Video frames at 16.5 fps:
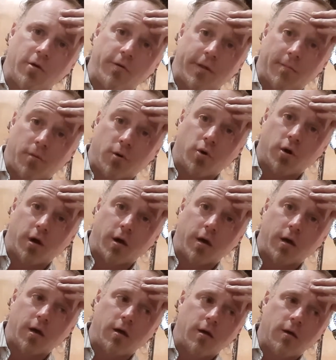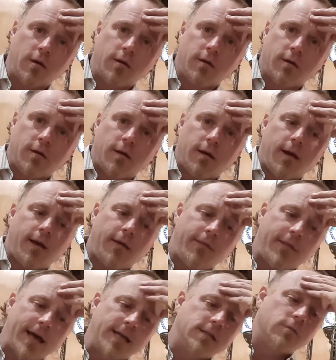with the Borg, and
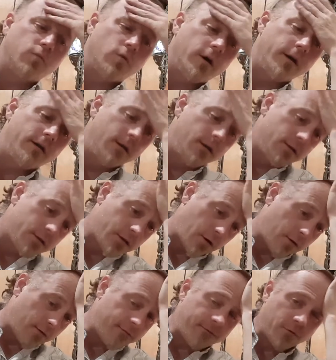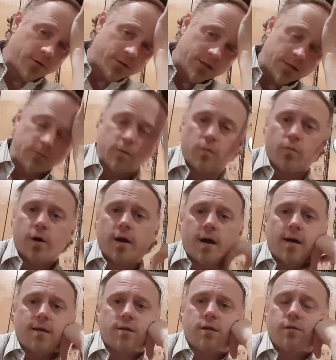that's what certain forces would want
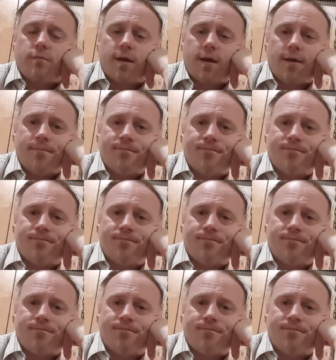us to be.